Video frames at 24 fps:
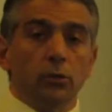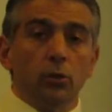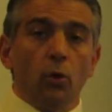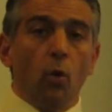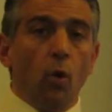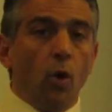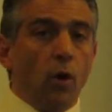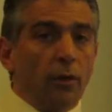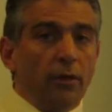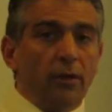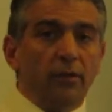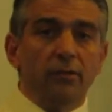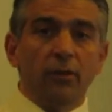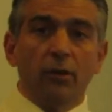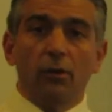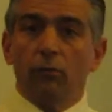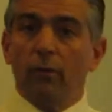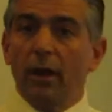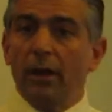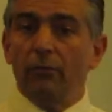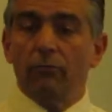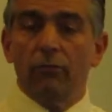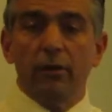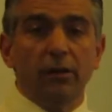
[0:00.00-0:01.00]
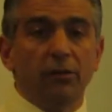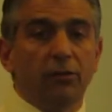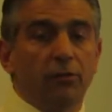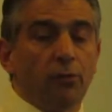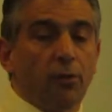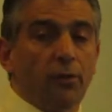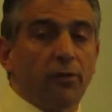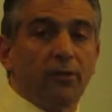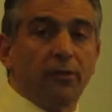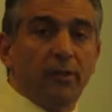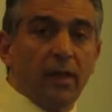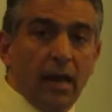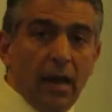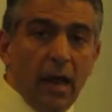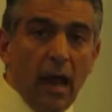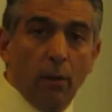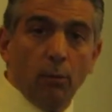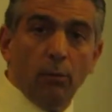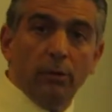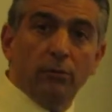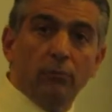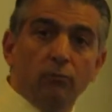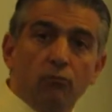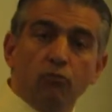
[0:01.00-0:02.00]
All these are great resources that I
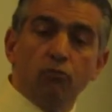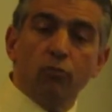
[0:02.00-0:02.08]
would